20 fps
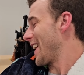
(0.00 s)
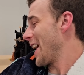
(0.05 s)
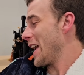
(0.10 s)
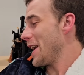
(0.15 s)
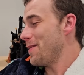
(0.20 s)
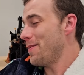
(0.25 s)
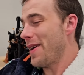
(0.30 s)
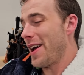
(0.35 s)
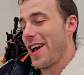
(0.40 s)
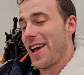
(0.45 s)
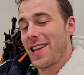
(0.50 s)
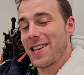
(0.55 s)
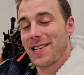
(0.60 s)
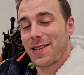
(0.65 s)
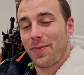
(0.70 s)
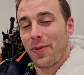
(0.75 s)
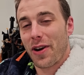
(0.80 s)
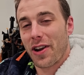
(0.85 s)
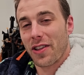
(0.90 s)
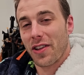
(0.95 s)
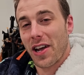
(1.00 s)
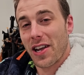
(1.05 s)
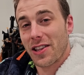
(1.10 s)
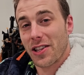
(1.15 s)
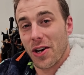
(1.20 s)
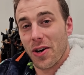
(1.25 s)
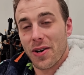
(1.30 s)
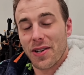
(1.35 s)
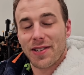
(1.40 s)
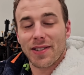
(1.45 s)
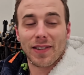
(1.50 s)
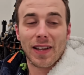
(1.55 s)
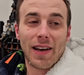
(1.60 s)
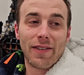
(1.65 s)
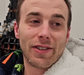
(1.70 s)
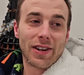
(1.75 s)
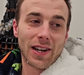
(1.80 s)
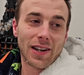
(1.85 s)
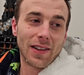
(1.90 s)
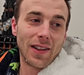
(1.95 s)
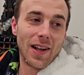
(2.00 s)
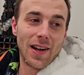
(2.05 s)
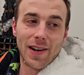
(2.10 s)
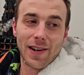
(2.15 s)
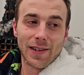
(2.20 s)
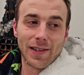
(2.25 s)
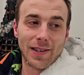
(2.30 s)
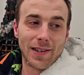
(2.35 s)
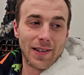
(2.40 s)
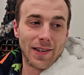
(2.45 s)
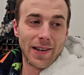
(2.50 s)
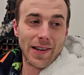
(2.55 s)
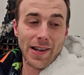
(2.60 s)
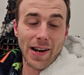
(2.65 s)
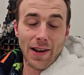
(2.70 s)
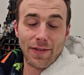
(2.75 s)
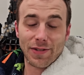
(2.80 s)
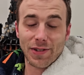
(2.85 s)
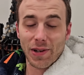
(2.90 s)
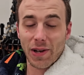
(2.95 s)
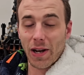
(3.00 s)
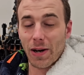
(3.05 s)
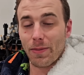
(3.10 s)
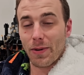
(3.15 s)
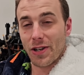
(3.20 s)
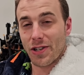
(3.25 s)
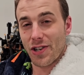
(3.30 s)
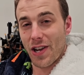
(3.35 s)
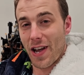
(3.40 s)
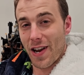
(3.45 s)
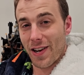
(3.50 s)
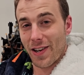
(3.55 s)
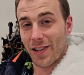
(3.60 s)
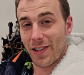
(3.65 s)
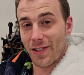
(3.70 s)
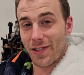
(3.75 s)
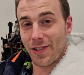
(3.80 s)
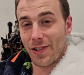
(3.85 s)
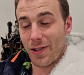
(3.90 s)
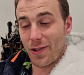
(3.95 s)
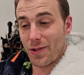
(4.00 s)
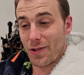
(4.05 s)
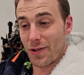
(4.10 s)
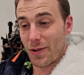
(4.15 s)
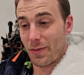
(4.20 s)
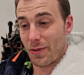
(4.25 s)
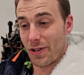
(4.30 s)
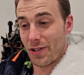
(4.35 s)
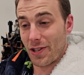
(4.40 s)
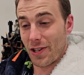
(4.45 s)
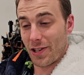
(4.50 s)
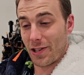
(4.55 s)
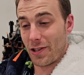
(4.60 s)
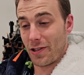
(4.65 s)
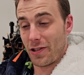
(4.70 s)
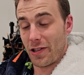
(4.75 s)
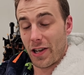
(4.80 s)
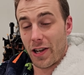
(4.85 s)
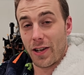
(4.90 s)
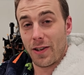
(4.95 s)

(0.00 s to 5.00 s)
Game ends pretty late though. It's eleven o'clock, and I've still got a bunch of editing to do, so I'm gonna take care of